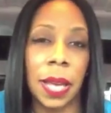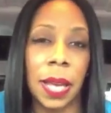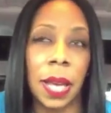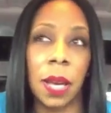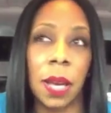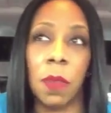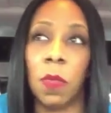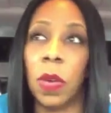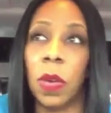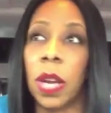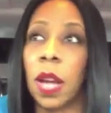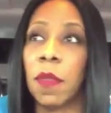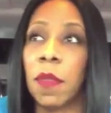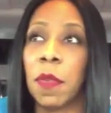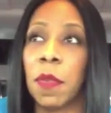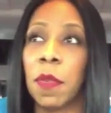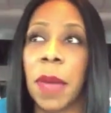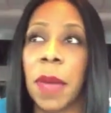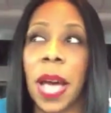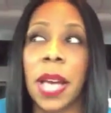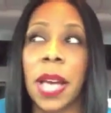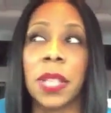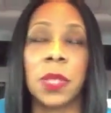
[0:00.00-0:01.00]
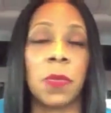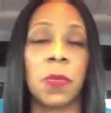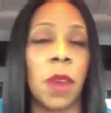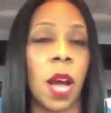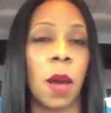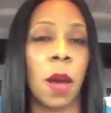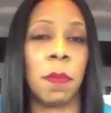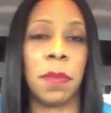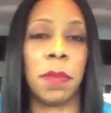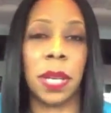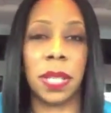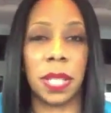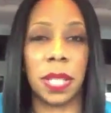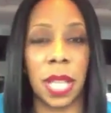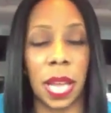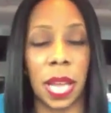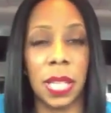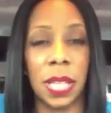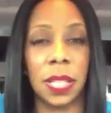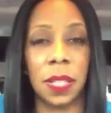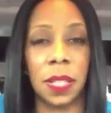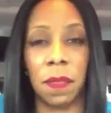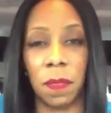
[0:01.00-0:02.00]
and whatever pass around bitch that
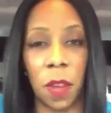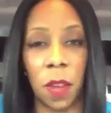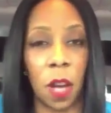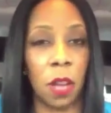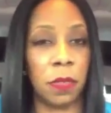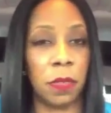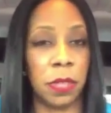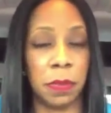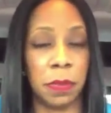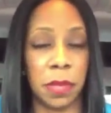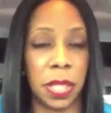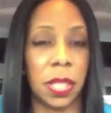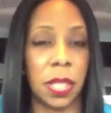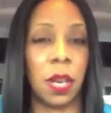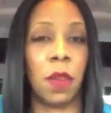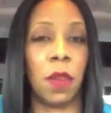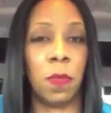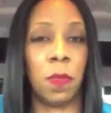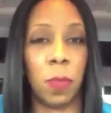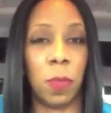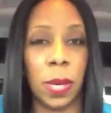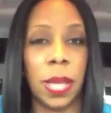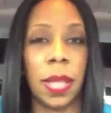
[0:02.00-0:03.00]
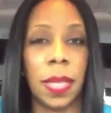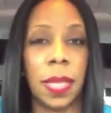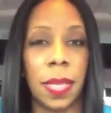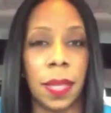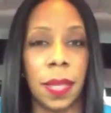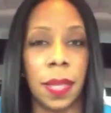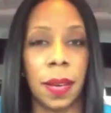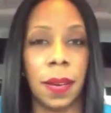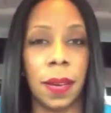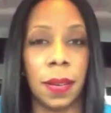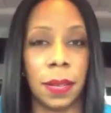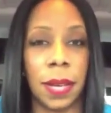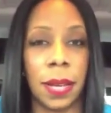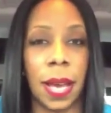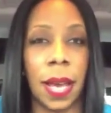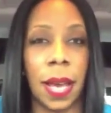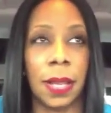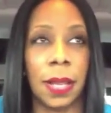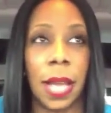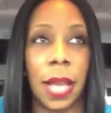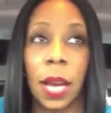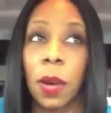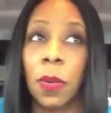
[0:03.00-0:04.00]
he's involved himself with.
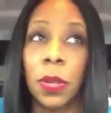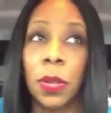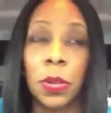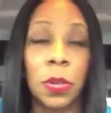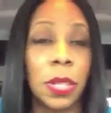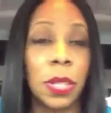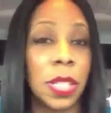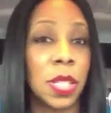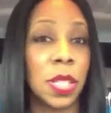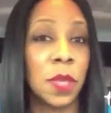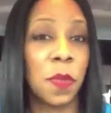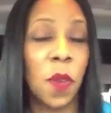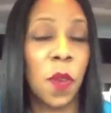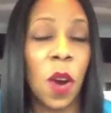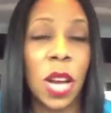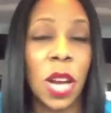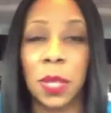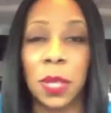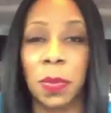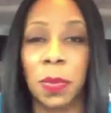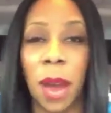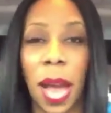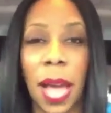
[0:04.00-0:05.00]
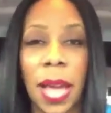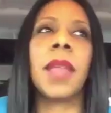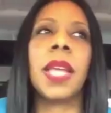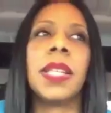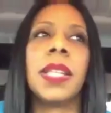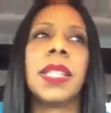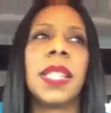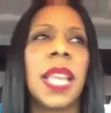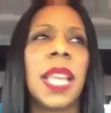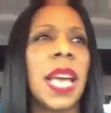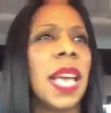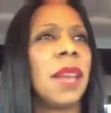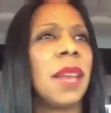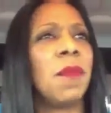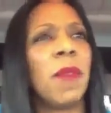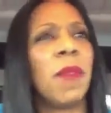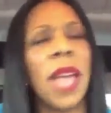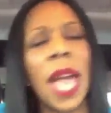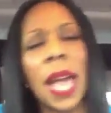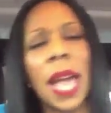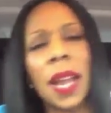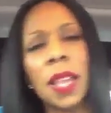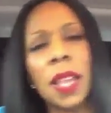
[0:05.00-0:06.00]
Okay, they going through this divorce, right? Then
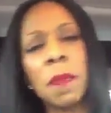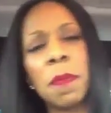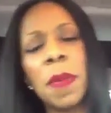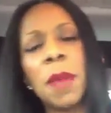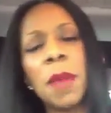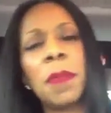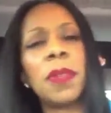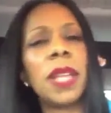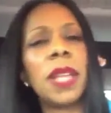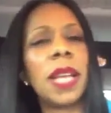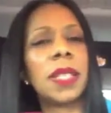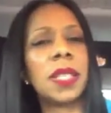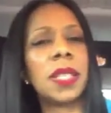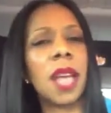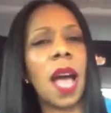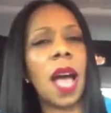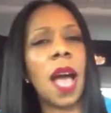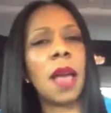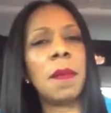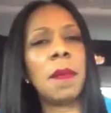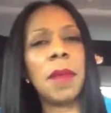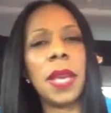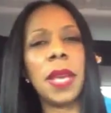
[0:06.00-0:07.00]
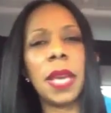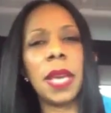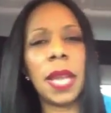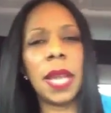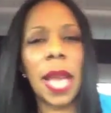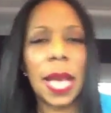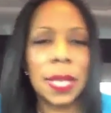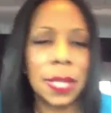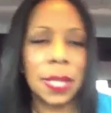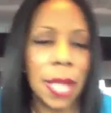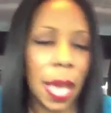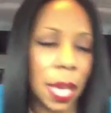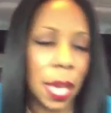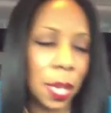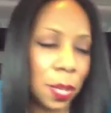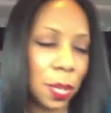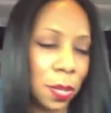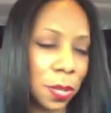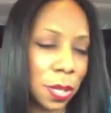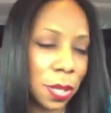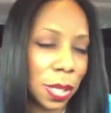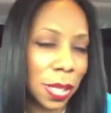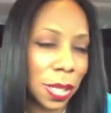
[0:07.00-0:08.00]
we had other people that chime in, as they
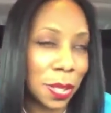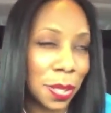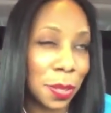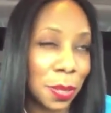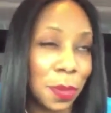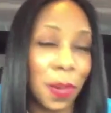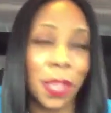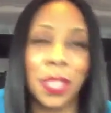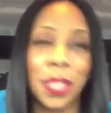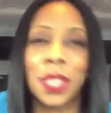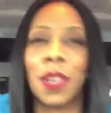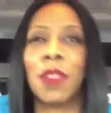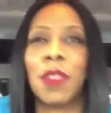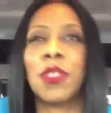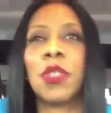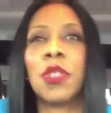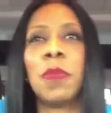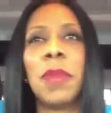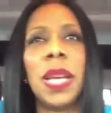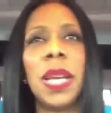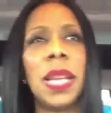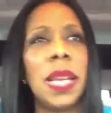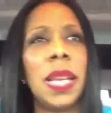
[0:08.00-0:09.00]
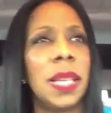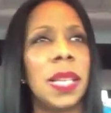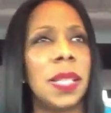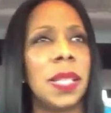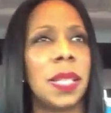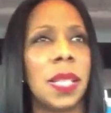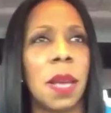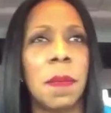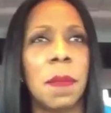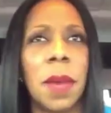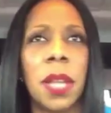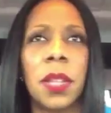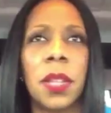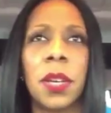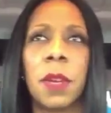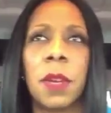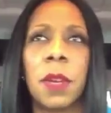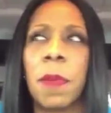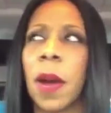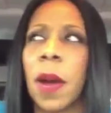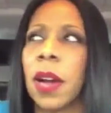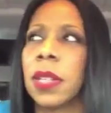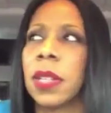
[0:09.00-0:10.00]
usually do on social media, and some other
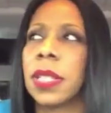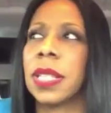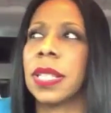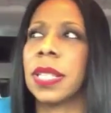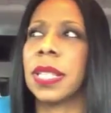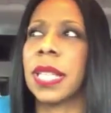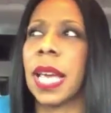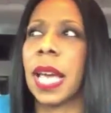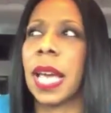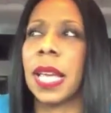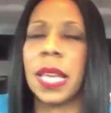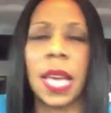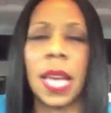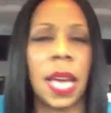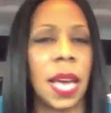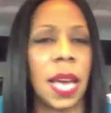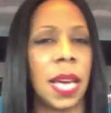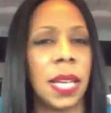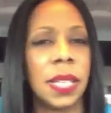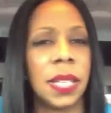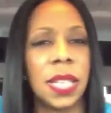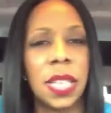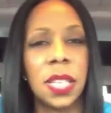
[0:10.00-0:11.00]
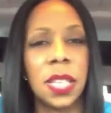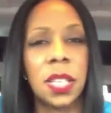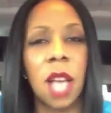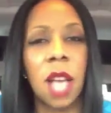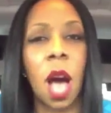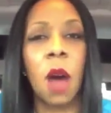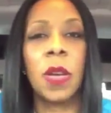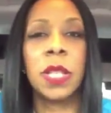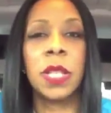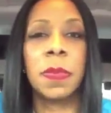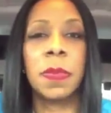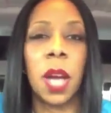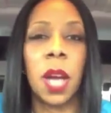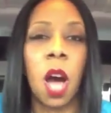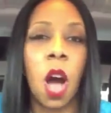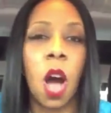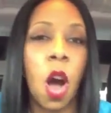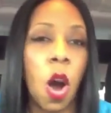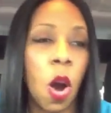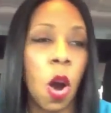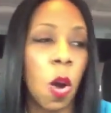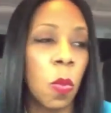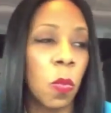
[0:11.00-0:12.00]
person said, yeah, she's always been a
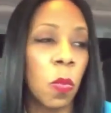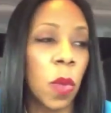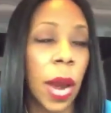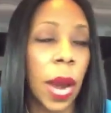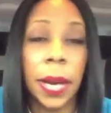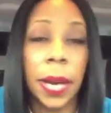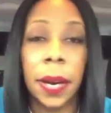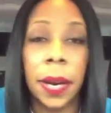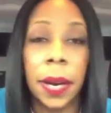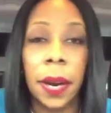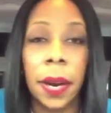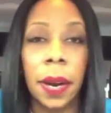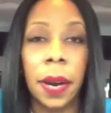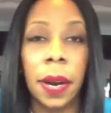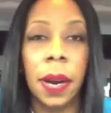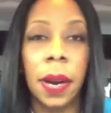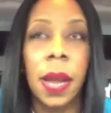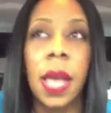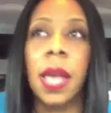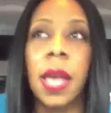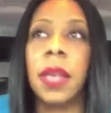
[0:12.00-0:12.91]
home wrecker.